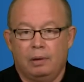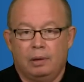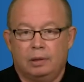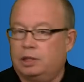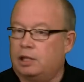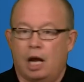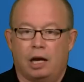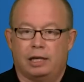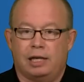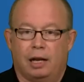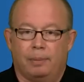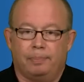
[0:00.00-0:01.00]
She's not going to
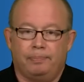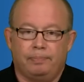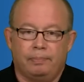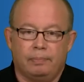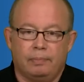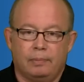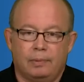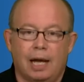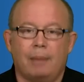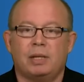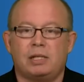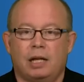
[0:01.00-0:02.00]
tell them.
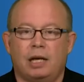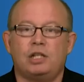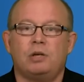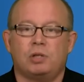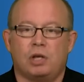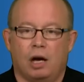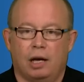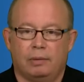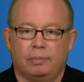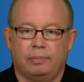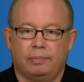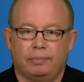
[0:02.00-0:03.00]
Nine months later, she was gone.
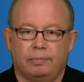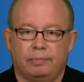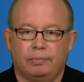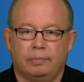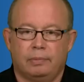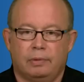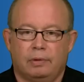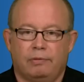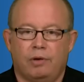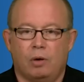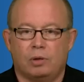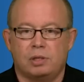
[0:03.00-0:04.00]

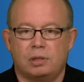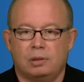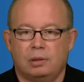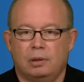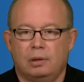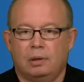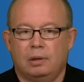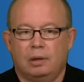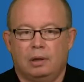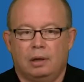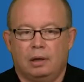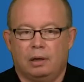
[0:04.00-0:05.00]
Folks,
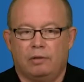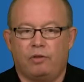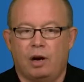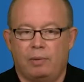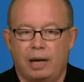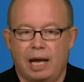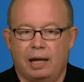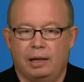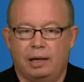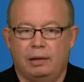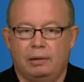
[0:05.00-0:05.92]
confront reality.